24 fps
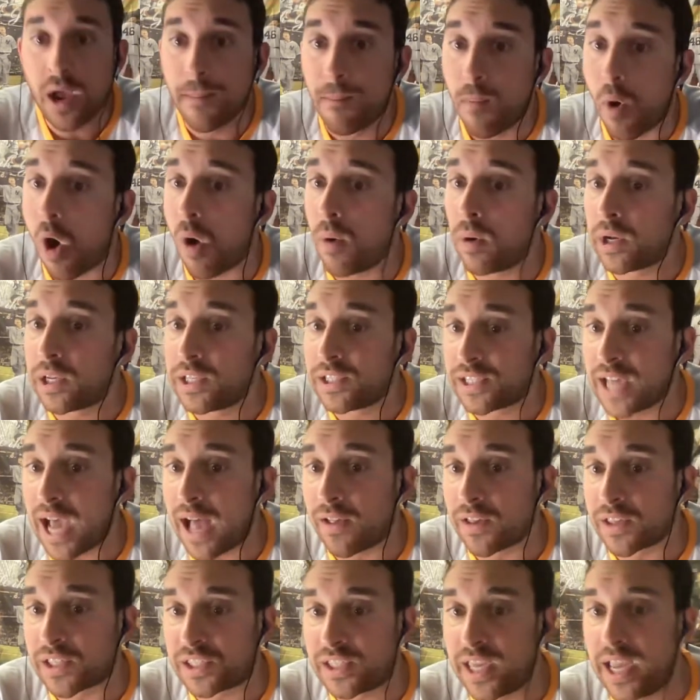Marlon
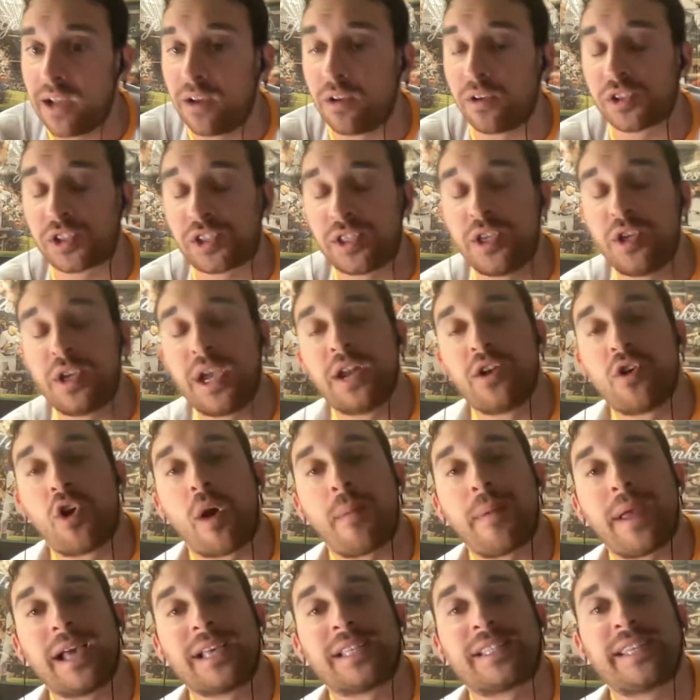Gonzalez singles, then you get an
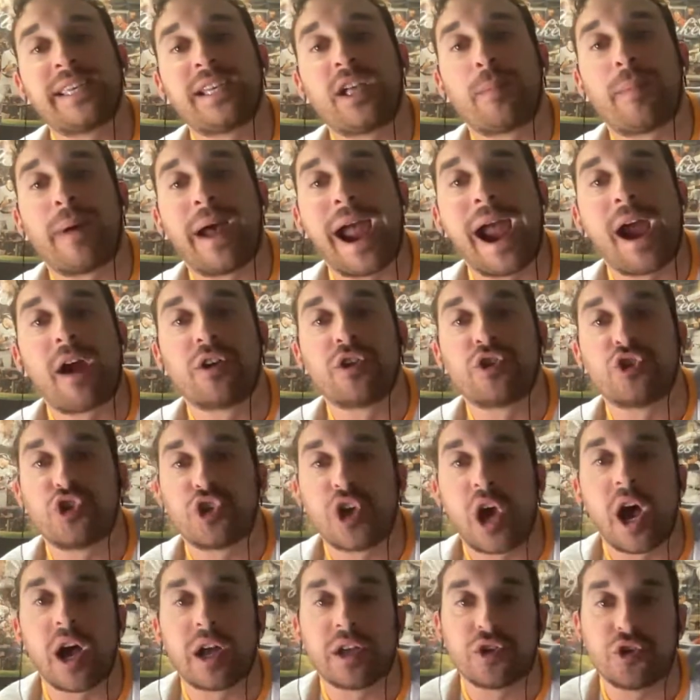RBI single by Aaron
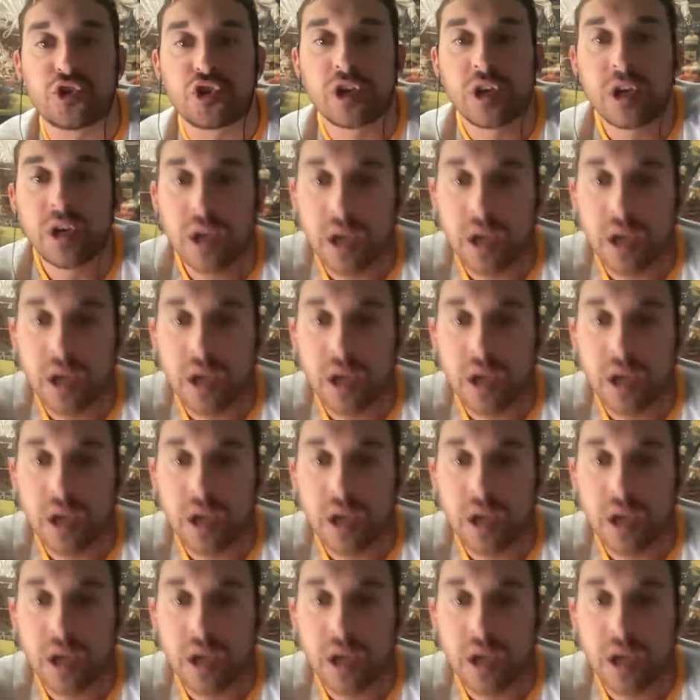Judge